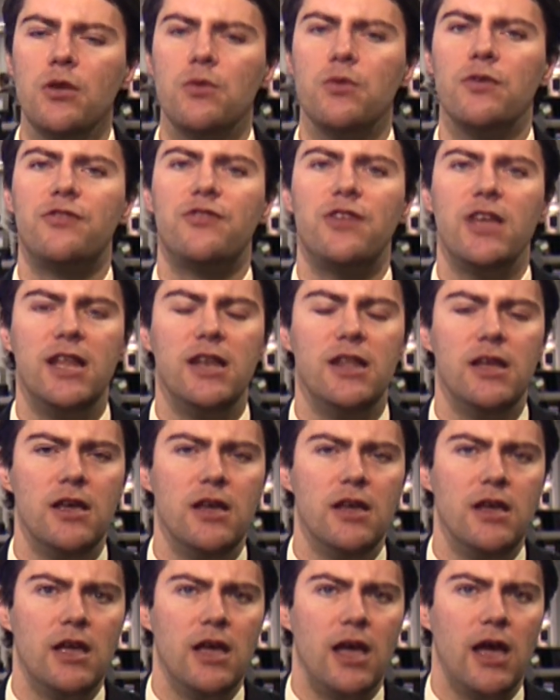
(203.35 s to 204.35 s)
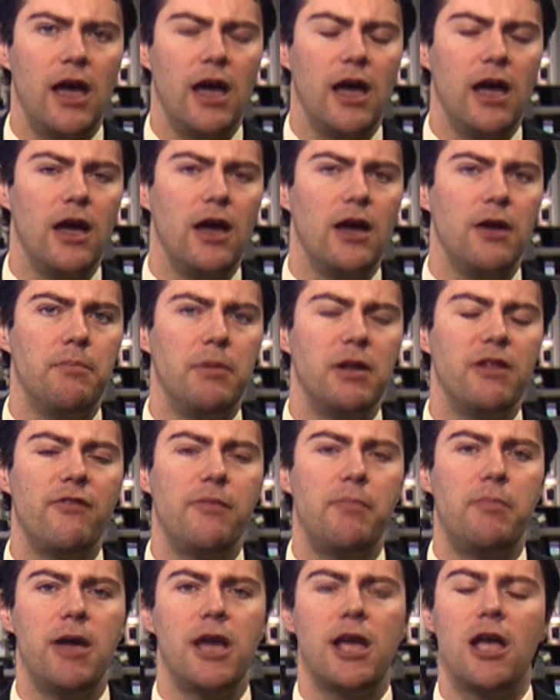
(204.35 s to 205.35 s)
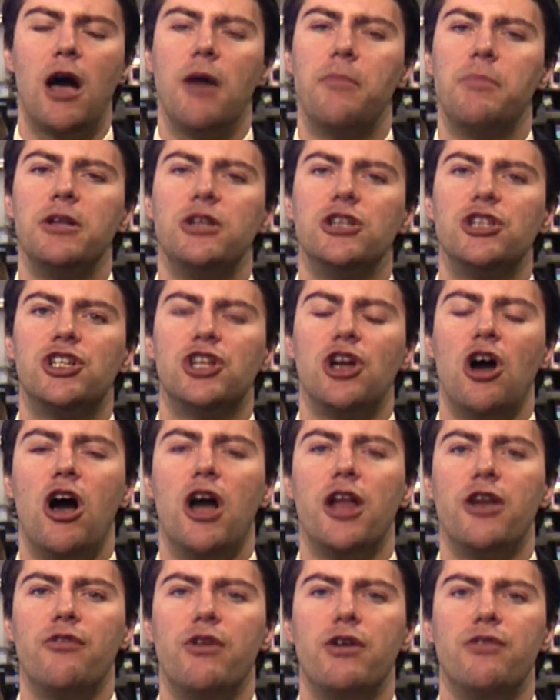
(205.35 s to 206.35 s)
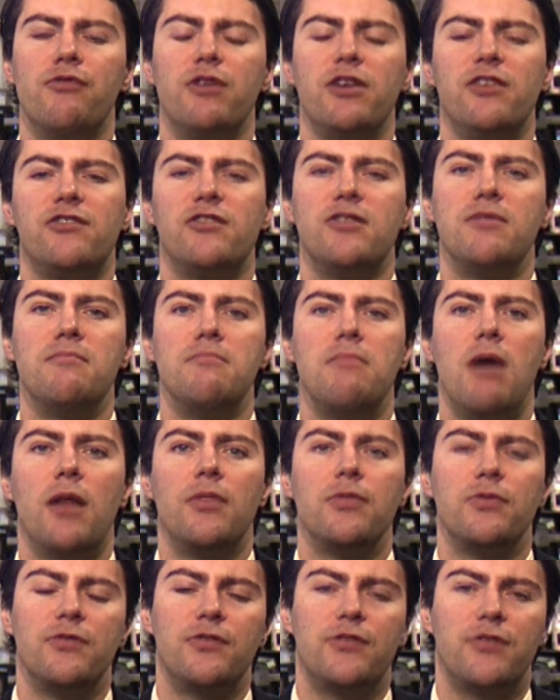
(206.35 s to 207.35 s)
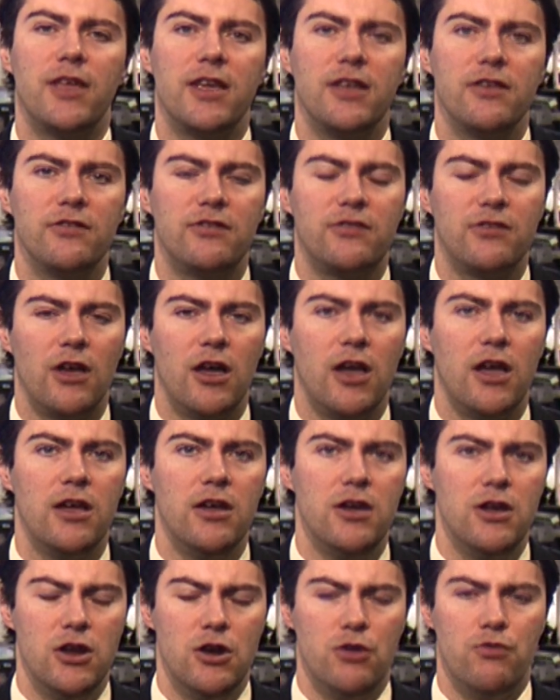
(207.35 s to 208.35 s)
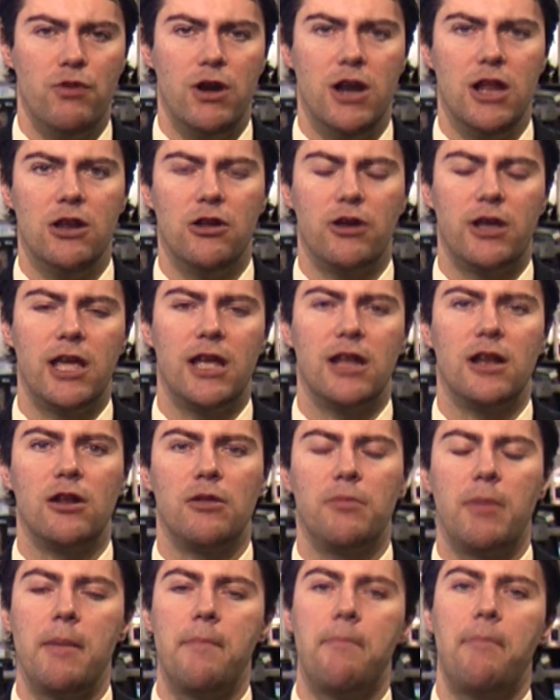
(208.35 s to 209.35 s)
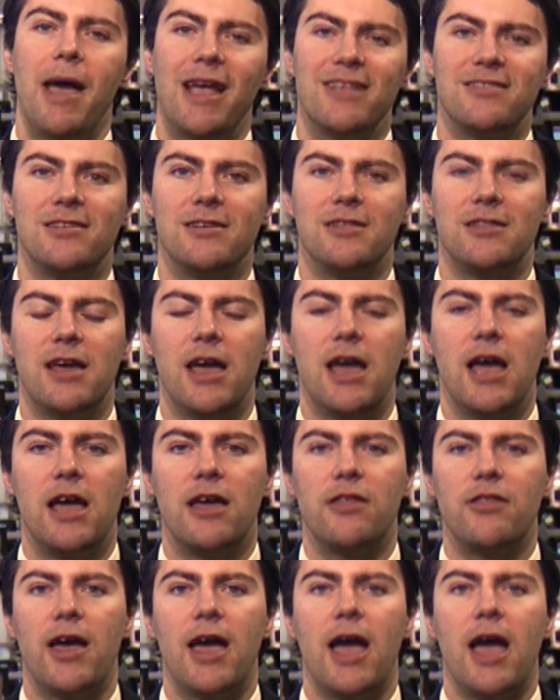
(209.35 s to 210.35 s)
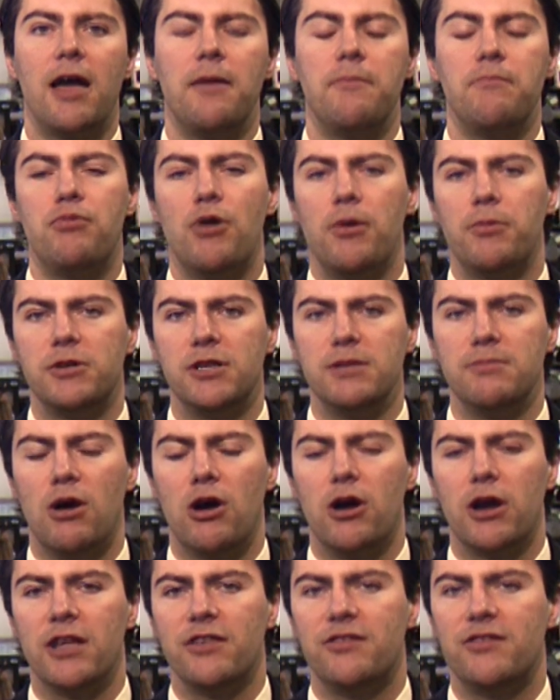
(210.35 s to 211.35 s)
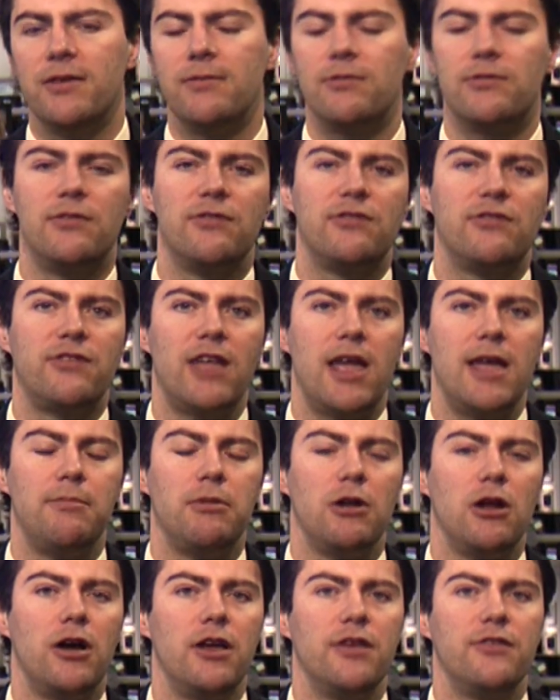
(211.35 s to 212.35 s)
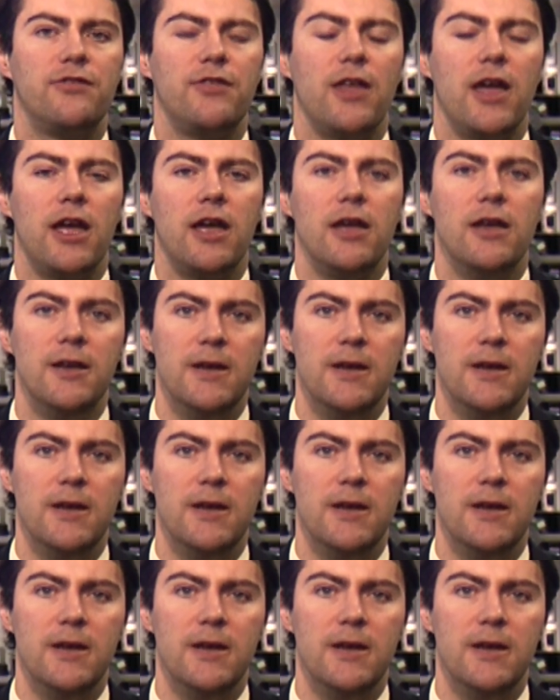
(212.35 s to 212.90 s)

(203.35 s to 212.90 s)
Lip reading: We've seen a bit of a pickup in China in recent months. Things really looking a little bit better there. Their property market seems to stabilise. They're